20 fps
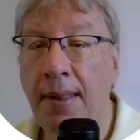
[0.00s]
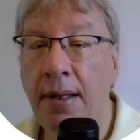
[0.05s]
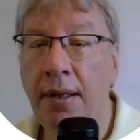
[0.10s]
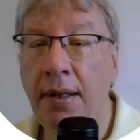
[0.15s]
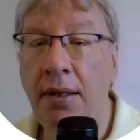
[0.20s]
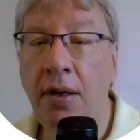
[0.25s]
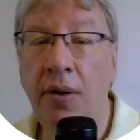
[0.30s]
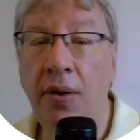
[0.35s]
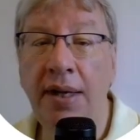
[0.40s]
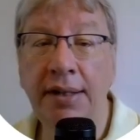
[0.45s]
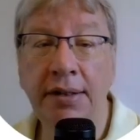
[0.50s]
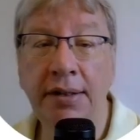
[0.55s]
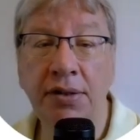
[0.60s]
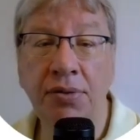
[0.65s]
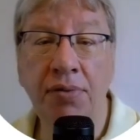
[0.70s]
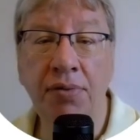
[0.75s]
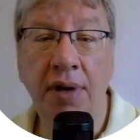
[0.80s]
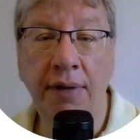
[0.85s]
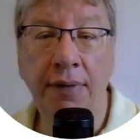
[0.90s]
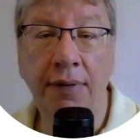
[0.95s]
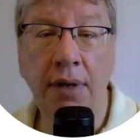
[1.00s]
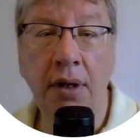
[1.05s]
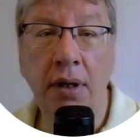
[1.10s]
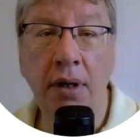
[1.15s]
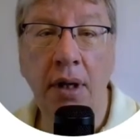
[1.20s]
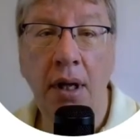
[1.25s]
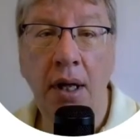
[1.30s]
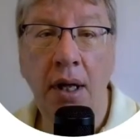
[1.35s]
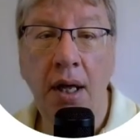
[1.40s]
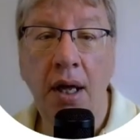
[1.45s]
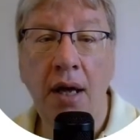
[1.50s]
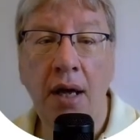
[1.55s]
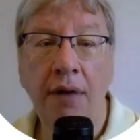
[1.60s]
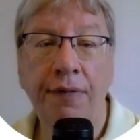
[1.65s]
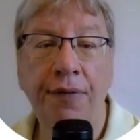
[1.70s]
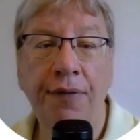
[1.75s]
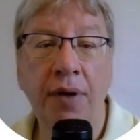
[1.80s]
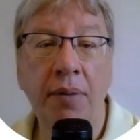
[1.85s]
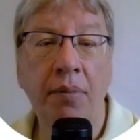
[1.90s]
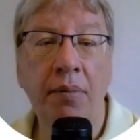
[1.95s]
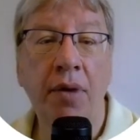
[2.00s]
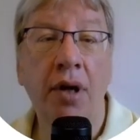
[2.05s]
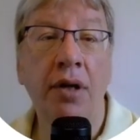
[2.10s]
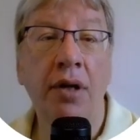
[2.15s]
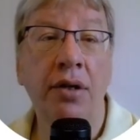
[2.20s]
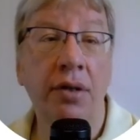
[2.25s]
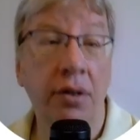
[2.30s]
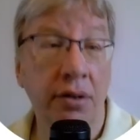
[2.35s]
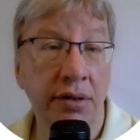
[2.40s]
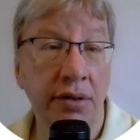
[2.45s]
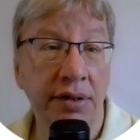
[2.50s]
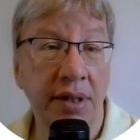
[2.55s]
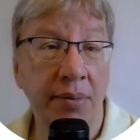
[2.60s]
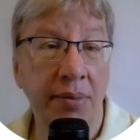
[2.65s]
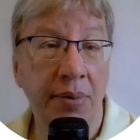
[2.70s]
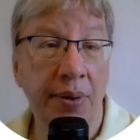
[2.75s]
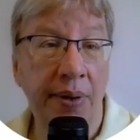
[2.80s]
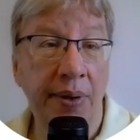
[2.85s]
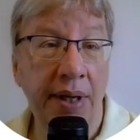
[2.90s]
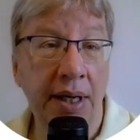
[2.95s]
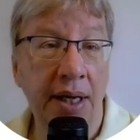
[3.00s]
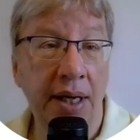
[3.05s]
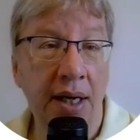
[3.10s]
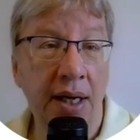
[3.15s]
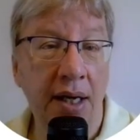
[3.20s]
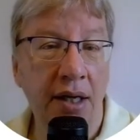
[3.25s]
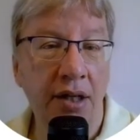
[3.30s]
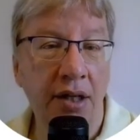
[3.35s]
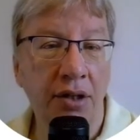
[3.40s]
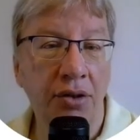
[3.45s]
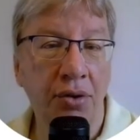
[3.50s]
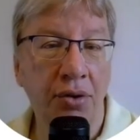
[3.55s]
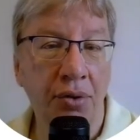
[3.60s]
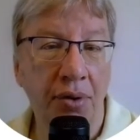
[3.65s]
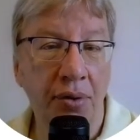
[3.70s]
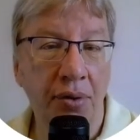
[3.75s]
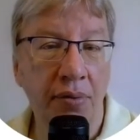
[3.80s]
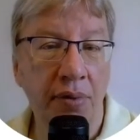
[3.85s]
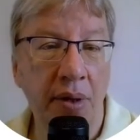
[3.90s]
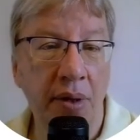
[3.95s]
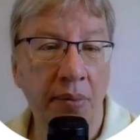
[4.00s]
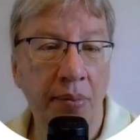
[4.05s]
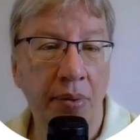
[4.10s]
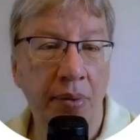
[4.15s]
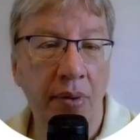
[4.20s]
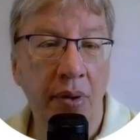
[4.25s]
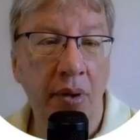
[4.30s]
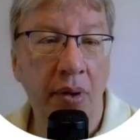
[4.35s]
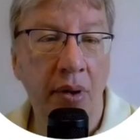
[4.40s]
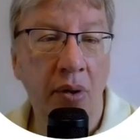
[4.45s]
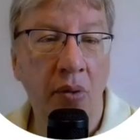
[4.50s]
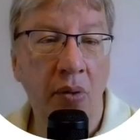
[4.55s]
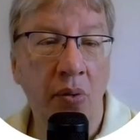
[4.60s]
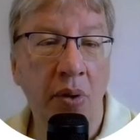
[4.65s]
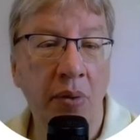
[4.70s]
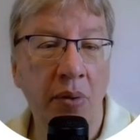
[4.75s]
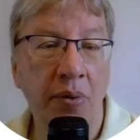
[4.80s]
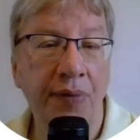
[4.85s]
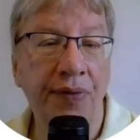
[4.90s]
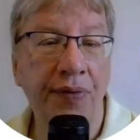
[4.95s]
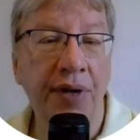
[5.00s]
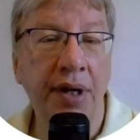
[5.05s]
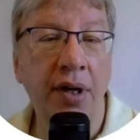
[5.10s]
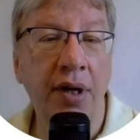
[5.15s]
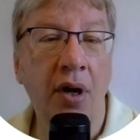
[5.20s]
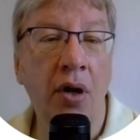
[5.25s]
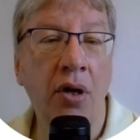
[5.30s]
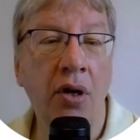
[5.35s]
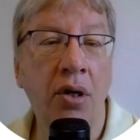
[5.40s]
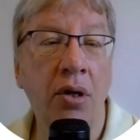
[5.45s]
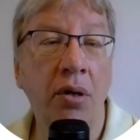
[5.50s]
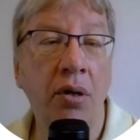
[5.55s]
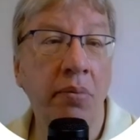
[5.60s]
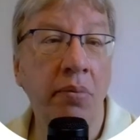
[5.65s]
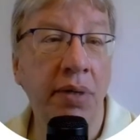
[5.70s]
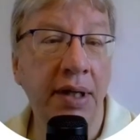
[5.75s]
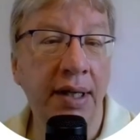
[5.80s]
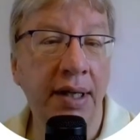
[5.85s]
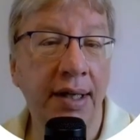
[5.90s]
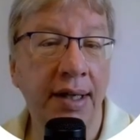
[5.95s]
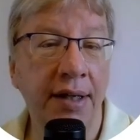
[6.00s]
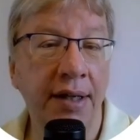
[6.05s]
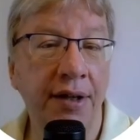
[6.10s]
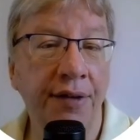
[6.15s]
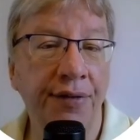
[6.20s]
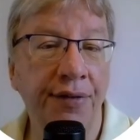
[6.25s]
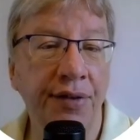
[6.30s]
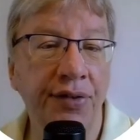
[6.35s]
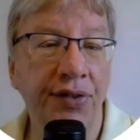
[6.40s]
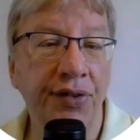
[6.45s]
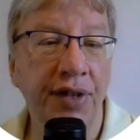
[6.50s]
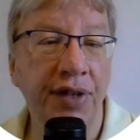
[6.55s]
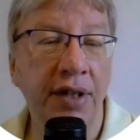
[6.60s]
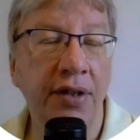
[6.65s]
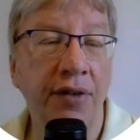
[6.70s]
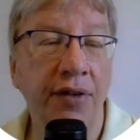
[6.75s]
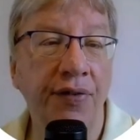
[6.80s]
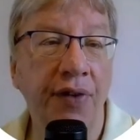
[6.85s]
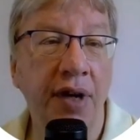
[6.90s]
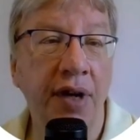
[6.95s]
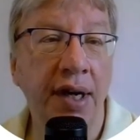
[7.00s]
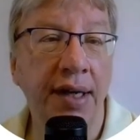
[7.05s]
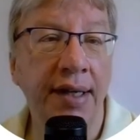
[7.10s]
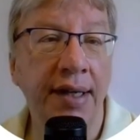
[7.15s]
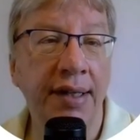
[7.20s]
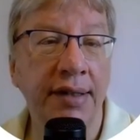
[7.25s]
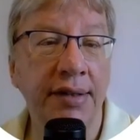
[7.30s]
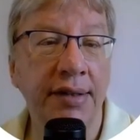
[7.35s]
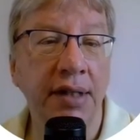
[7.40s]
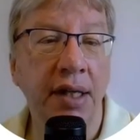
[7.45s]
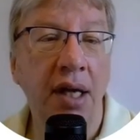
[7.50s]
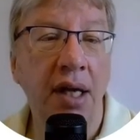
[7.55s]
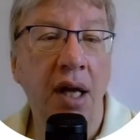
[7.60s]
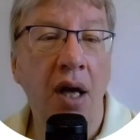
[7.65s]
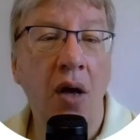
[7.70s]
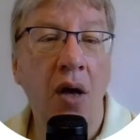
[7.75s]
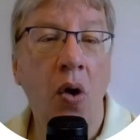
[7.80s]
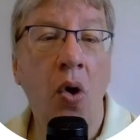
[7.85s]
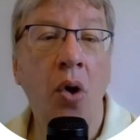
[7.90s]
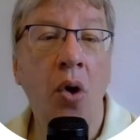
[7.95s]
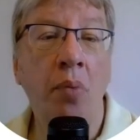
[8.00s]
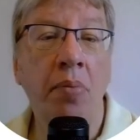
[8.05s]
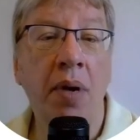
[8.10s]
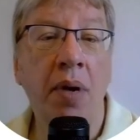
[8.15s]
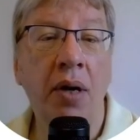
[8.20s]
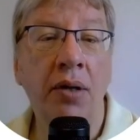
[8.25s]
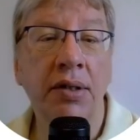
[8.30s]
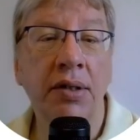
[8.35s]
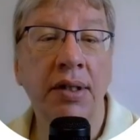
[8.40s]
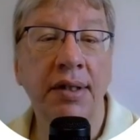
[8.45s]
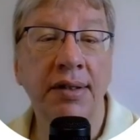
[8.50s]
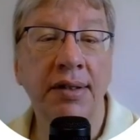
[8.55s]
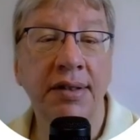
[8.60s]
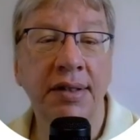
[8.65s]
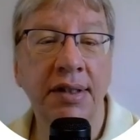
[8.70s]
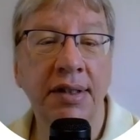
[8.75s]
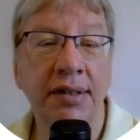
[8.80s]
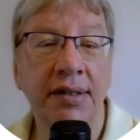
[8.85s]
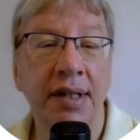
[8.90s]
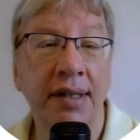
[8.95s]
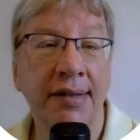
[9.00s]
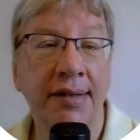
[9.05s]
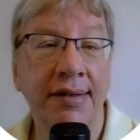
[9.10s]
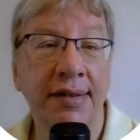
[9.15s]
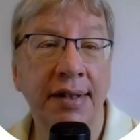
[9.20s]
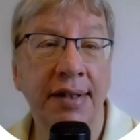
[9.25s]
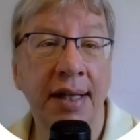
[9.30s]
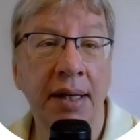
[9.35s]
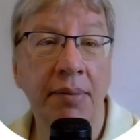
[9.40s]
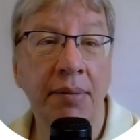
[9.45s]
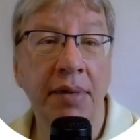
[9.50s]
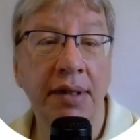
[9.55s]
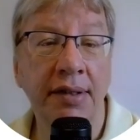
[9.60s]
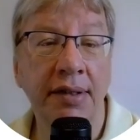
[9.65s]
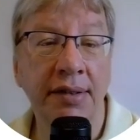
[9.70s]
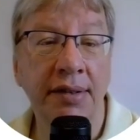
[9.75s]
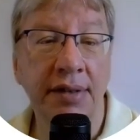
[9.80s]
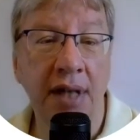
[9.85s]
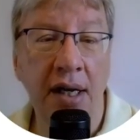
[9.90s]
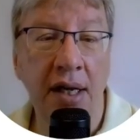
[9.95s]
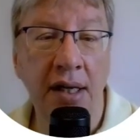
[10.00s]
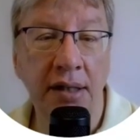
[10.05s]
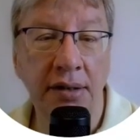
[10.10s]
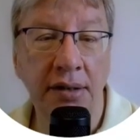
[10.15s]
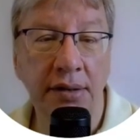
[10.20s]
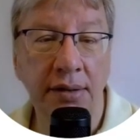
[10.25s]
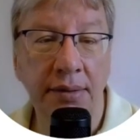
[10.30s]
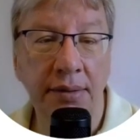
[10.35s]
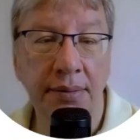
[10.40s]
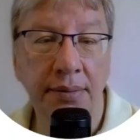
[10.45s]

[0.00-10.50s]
Now let's travel from North America to Europe, where we find a completely different set of ideas about these same stars.